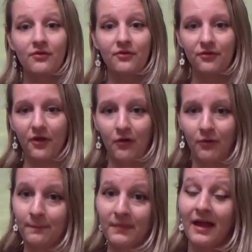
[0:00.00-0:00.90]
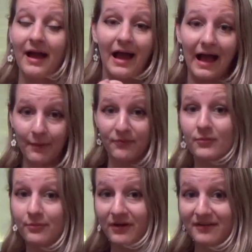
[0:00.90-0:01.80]
so I'm
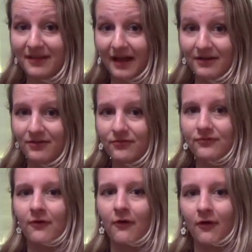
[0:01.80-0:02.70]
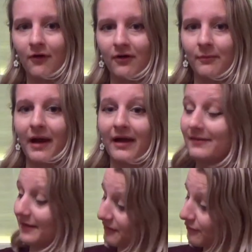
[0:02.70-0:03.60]
super excited for my
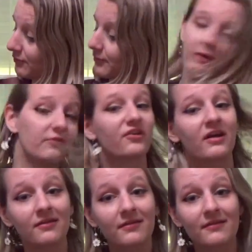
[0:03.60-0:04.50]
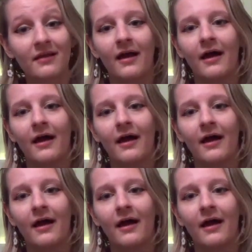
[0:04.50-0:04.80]
next food projects.